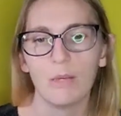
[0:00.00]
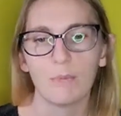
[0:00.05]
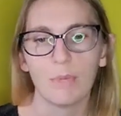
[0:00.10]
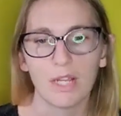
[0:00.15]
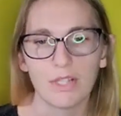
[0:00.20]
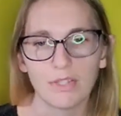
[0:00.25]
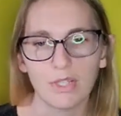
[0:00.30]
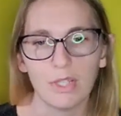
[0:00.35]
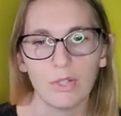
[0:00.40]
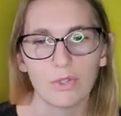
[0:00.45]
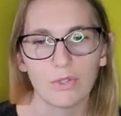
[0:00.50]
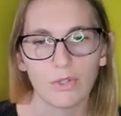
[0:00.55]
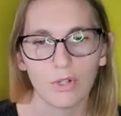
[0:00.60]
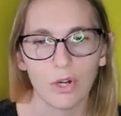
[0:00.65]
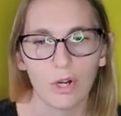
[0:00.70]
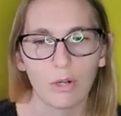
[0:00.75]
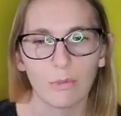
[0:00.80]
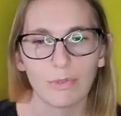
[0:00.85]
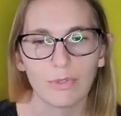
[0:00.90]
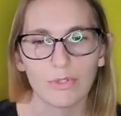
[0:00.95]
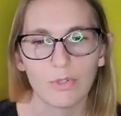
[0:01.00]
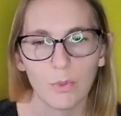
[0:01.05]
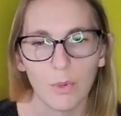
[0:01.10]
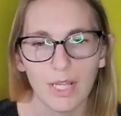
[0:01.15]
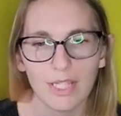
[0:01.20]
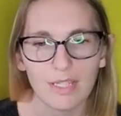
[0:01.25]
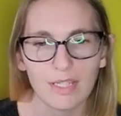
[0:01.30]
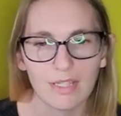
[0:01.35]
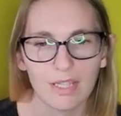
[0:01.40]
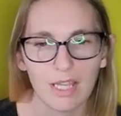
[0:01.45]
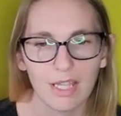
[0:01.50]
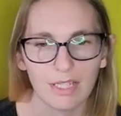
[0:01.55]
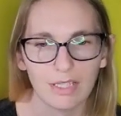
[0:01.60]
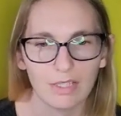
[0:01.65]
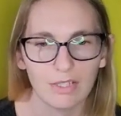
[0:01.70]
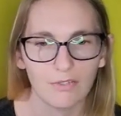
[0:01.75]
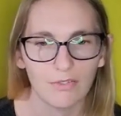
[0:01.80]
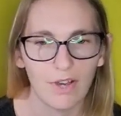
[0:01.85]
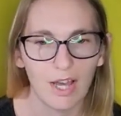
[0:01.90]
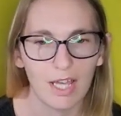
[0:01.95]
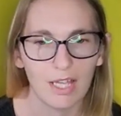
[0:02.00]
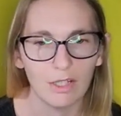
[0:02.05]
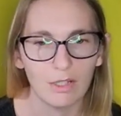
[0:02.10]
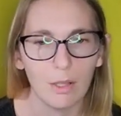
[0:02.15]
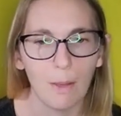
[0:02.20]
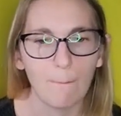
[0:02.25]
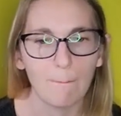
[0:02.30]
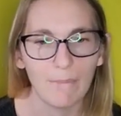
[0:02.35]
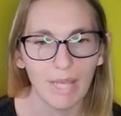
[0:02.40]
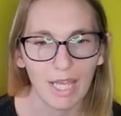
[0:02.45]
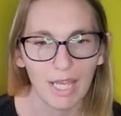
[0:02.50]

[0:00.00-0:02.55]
Prosecutors are almost twice as likely to file